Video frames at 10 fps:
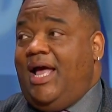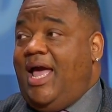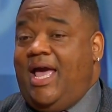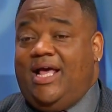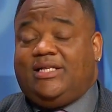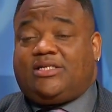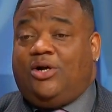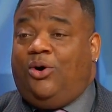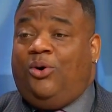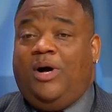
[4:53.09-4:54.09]
And
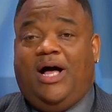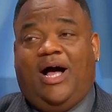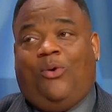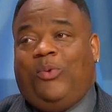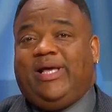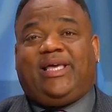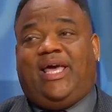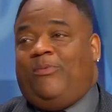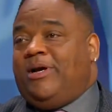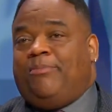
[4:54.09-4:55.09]
so we
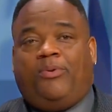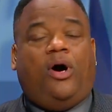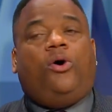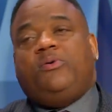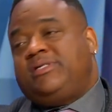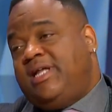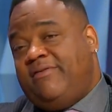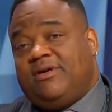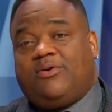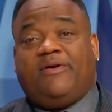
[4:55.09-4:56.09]
can't we can put oh it's
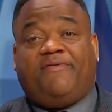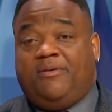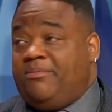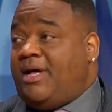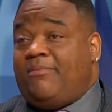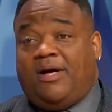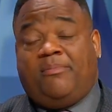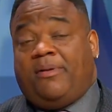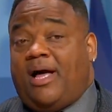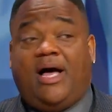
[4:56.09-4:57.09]
David Griffin and blah blah
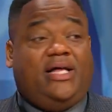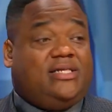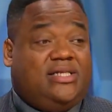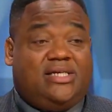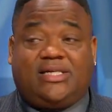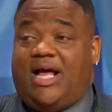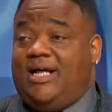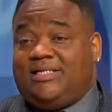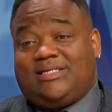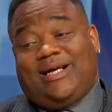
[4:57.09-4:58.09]
blah it's this guy
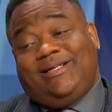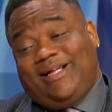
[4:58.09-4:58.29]
it's this guy.